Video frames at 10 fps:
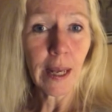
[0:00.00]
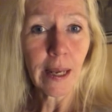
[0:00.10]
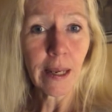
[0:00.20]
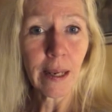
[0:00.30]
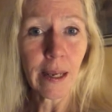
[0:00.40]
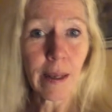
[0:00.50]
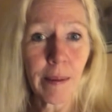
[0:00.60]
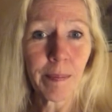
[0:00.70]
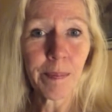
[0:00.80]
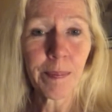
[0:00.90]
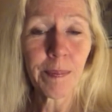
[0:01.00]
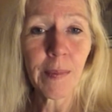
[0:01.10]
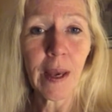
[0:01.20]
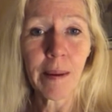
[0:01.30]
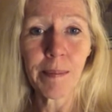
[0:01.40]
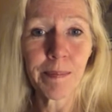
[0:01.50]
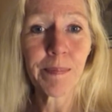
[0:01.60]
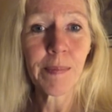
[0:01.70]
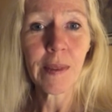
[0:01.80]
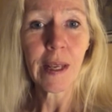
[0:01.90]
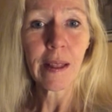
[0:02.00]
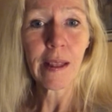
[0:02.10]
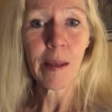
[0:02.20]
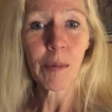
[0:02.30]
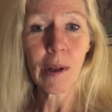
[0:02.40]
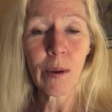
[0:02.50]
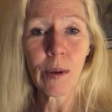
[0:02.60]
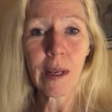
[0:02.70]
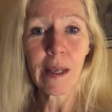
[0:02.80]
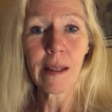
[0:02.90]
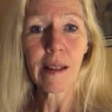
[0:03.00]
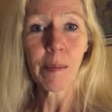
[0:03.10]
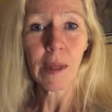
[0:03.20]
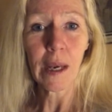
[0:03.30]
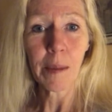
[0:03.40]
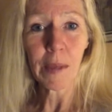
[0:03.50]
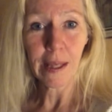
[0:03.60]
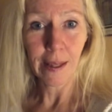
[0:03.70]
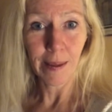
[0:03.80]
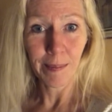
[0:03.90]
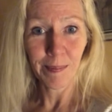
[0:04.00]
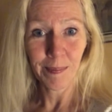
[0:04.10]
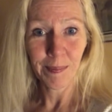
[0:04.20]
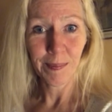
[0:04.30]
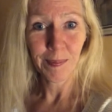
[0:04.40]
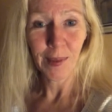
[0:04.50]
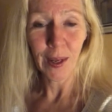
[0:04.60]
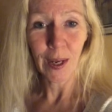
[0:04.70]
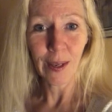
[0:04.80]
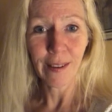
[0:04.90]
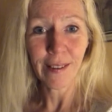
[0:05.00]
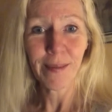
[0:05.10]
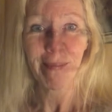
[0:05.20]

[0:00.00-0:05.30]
And yeah, that's absolutely something I miss a lot.